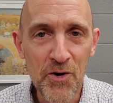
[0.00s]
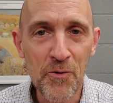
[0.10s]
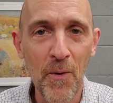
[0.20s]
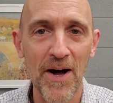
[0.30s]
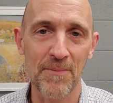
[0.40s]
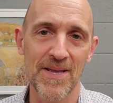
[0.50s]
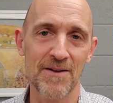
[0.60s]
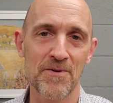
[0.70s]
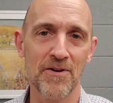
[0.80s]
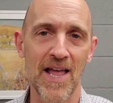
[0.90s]
want to be
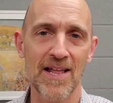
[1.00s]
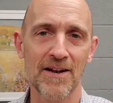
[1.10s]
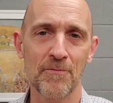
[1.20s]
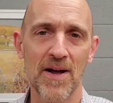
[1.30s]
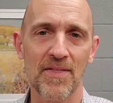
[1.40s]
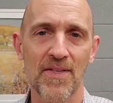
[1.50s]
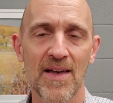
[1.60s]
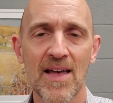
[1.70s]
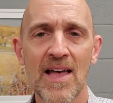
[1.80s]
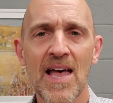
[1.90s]
communicated with.
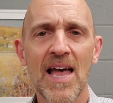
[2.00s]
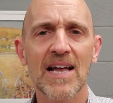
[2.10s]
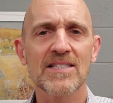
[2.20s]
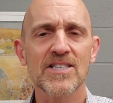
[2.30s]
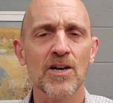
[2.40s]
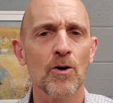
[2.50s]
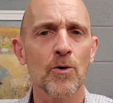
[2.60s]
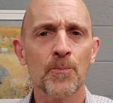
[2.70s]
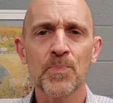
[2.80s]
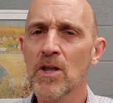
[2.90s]
And
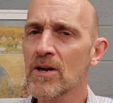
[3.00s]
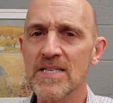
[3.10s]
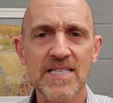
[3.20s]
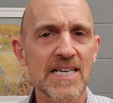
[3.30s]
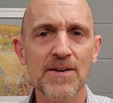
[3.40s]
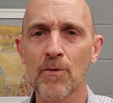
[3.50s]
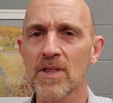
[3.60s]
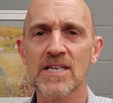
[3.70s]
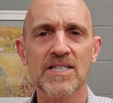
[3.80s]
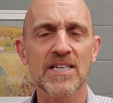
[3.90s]
so you can see where
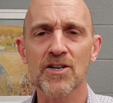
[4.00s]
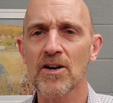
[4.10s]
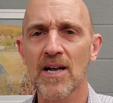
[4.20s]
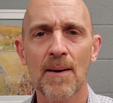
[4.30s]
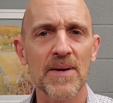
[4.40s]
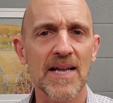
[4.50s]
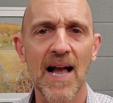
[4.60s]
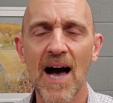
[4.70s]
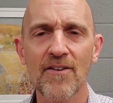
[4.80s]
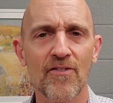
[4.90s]
these things are going to come into
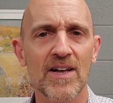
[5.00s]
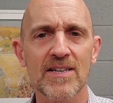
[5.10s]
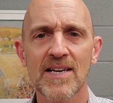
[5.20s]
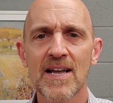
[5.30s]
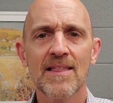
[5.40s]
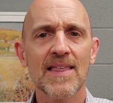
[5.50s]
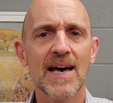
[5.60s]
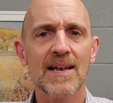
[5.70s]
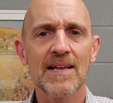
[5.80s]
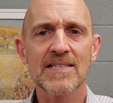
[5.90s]
conflict.
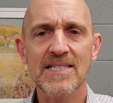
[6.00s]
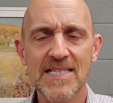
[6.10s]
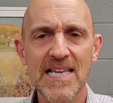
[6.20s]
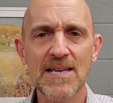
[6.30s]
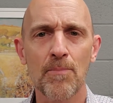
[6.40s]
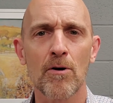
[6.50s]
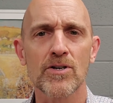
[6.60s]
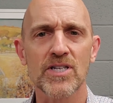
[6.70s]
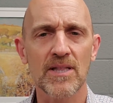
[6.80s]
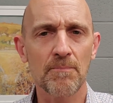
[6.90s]
That C
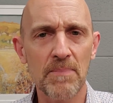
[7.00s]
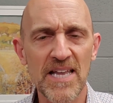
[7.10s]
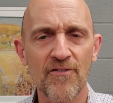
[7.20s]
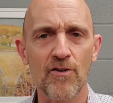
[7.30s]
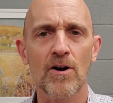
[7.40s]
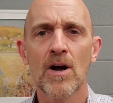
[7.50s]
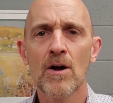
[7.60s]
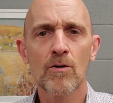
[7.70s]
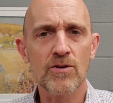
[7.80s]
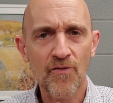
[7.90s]
person, the beaver,
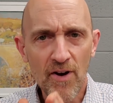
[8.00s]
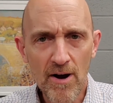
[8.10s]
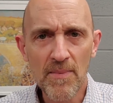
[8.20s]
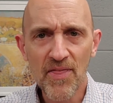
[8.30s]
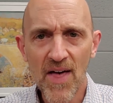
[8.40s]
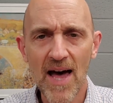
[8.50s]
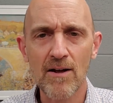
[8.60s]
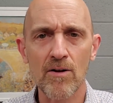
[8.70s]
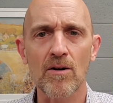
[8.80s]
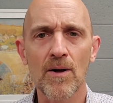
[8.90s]
who's very
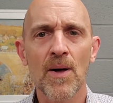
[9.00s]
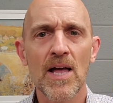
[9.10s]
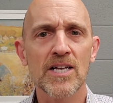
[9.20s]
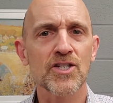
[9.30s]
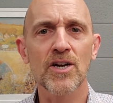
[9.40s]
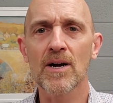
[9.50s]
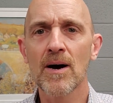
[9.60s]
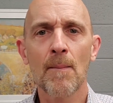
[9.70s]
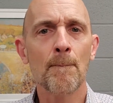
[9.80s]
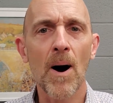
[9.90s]
methodical, is going
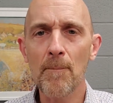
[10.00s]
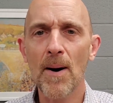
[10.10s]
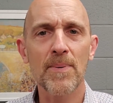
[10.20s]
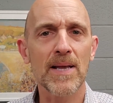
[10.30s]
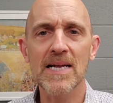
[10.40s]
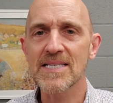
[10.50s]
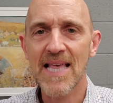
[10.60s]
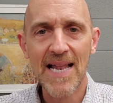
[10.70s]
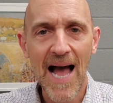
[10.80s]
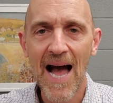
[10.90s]
to bump up against
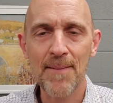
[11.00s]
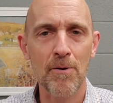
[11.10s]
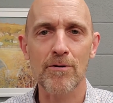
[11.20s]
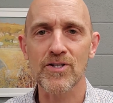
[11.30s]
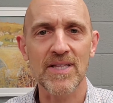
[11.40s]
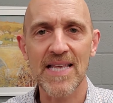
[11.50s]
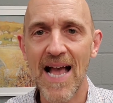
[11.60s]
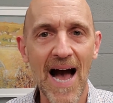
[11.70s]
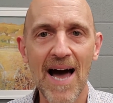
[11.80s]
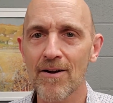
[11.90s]
that I person, the
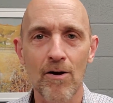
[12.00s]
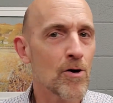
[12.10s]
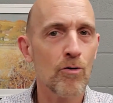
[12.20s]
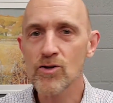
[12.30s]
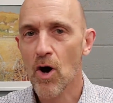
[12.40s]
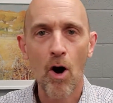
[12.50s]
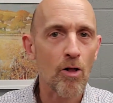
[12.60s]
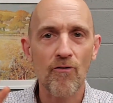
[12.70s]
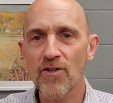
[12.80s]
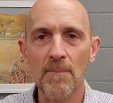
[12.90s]
otter, who's all
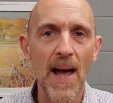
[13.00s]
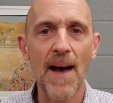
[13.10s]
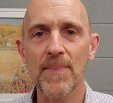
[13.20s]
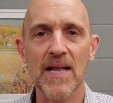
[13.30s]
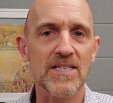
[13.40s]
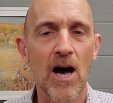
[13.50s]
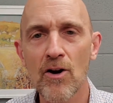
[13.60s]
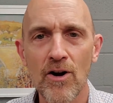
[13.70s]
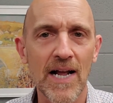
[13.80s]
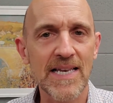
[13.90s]
over the map and has
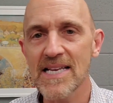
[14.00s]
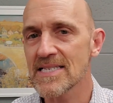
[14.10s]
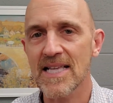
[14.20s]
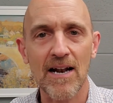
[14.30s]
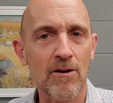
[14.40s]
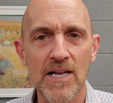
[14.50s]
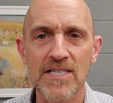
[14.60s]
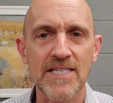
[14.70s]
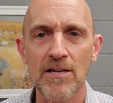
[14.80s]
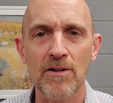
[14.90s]
100 ideas that aren't
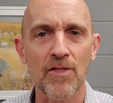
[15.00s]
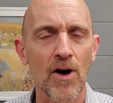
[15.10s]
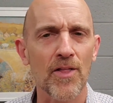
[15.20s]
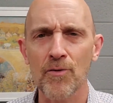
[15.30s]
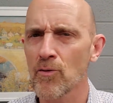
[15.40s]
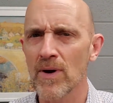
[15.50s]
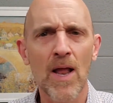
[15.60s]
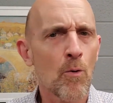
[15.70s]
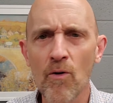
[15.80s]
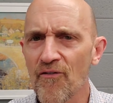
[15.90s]
necessarily thought through,
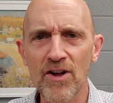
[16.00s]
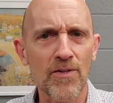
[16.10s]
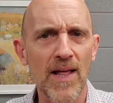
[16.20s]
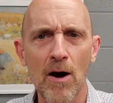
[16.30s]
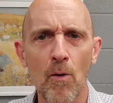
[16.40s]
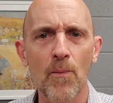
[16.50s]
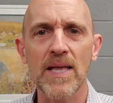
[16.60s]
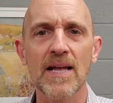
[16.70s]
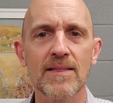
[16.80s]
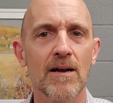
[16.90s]
and we'll figure that out when we
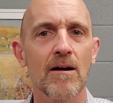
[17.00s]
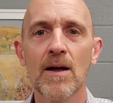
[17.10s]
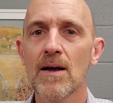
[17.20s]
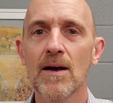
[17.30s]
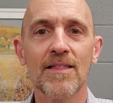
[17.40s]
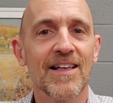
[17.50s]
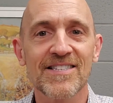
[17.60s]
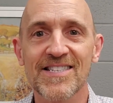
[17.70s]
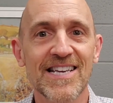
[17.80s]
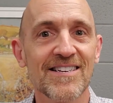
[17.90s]
get there. And the
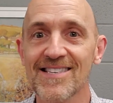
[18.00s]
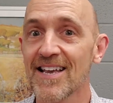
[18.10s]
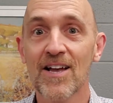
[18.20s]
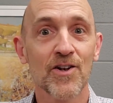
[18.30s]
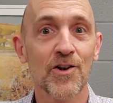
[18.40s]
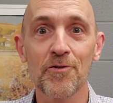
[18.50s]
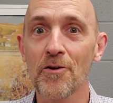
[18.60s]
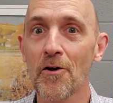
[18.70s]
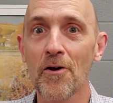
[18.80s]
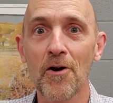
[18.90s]
C is like,
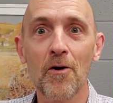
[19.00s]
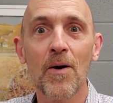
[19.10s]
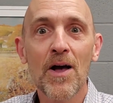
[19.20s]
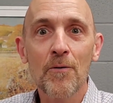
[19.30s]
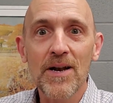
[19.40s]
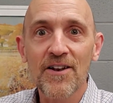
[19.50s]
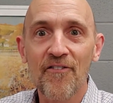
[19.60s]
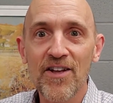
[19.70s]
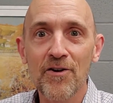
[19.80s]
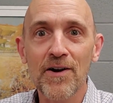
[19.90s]
no, we need to
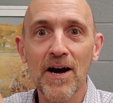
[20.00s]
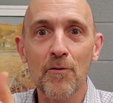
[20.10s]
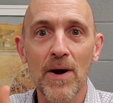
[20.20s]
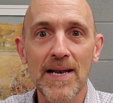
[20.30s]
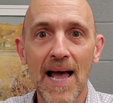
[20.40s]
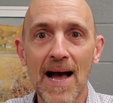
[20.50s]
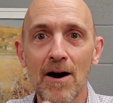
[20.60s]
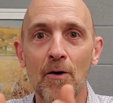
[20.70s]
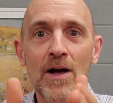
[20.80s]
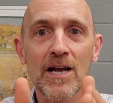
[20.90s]
figure it out right
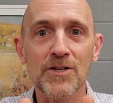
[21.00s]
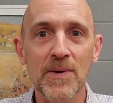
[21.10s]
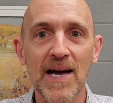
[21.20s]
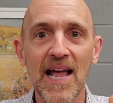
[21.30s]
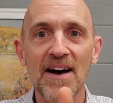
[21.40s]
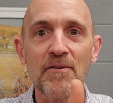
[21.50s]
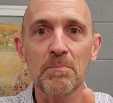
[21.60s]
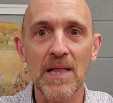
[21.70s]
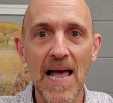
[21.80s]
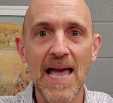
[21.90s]
now because we got to have a
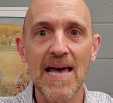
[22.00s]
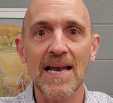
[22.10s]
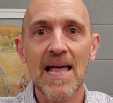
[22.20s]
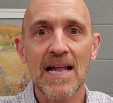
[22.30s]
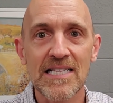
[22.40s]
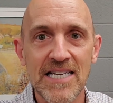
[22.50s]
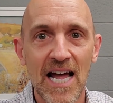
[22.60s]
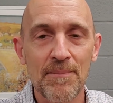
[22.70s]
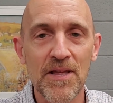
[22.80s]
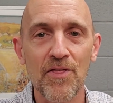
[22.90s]
plan and it's
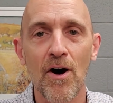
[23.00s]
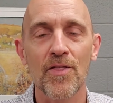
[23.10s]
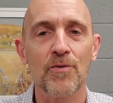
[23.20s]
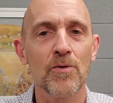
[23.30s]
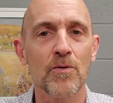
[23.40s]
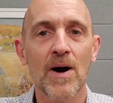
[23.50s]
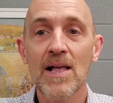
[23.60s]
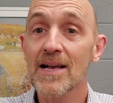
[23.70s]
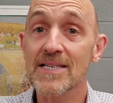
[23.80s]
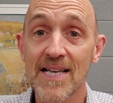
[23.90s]
got to be thought through,
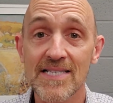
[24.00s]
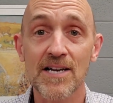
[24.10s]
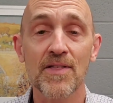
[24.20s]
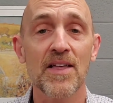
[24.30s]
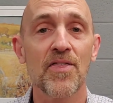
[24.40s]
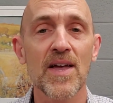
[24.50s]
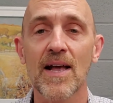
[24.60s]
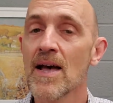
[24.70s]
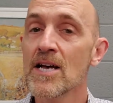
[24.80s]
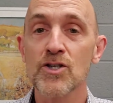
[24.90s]
because that's how they
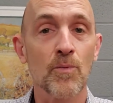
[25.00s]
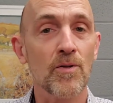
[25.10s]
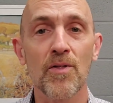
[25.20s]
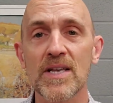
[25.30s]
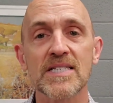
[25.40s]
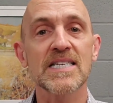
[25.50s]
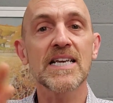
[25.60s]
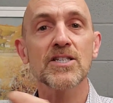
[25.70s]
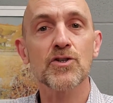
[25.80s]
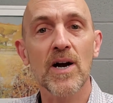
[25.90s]
think. So whether the C
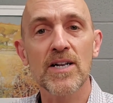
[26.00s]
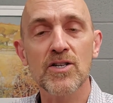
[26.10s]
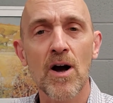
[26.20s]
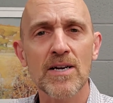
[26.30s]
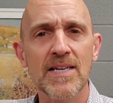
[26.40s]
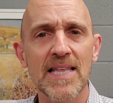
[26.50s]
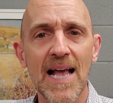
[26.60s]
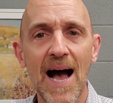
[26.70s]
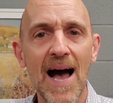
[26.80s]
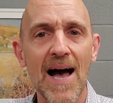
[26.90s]
is trying to talk to the
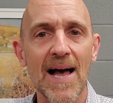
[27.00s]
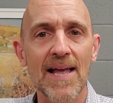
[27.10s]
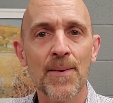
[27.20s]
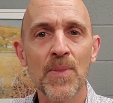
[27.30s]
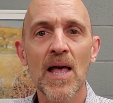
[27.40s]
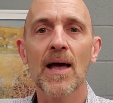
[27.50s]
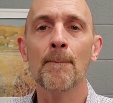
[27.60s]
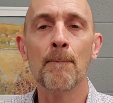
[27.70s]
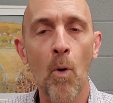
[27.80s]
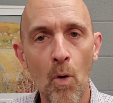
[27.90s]
I
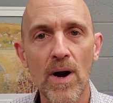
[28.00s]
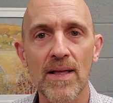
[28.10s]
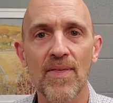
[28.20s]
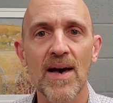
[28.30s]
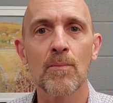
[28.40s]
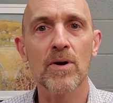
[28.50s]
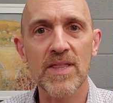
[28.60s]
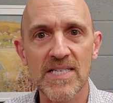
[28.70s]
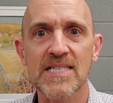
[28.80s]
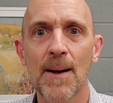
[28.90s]
and boring them with
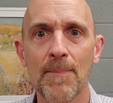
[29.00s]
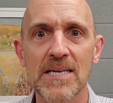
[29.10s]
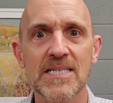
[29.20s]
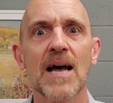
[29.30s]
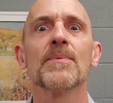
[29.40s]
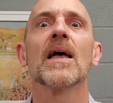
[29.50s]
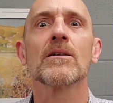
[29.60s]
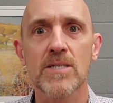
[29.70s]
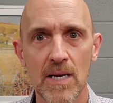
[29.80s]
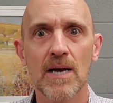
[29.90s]
the step-by-step,
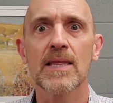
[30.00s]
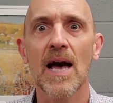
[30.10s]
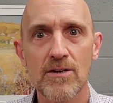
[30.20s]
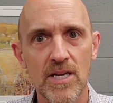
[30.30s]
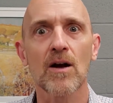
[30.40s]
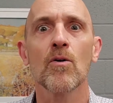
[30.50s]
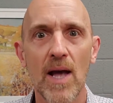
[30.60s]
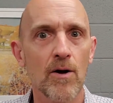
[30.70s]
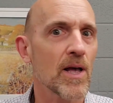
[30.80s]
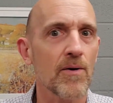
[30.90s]
and the otter's like,
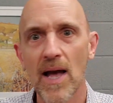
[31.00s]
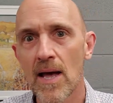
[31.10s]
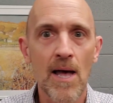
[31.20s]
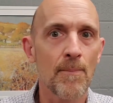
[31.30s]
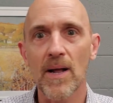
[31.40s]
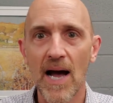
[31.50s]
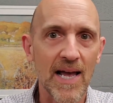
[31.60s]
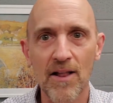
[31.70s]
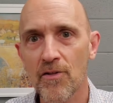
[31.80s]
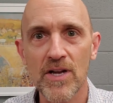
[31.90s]
okay, but I
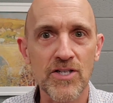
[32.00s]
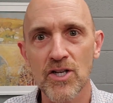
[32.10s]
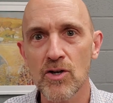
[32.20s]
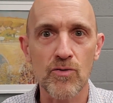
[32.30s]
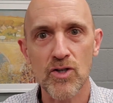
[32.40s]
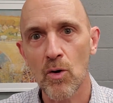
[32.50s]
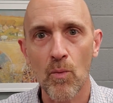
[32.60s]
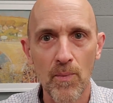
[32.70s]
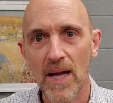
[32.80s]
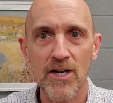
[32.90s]
got other things to do, so what
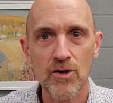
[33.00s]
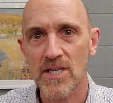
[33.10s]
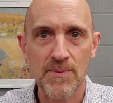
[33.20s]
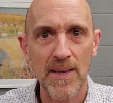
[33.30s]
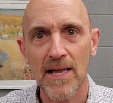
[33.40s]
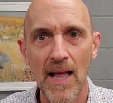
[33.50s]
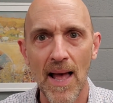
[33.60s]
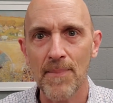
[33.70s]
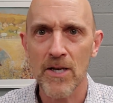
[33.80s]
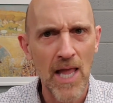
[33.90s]
do we got to do? Let's make it
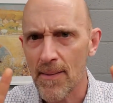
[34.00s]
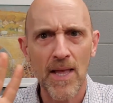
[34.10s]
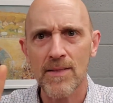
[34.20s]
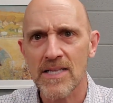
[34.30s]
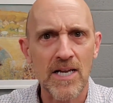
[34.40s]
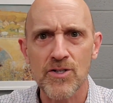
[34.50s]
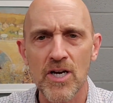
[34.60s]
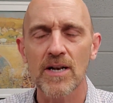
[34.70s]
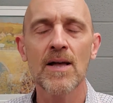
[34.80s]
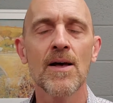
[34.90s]
happen. Yeah, that sounds good.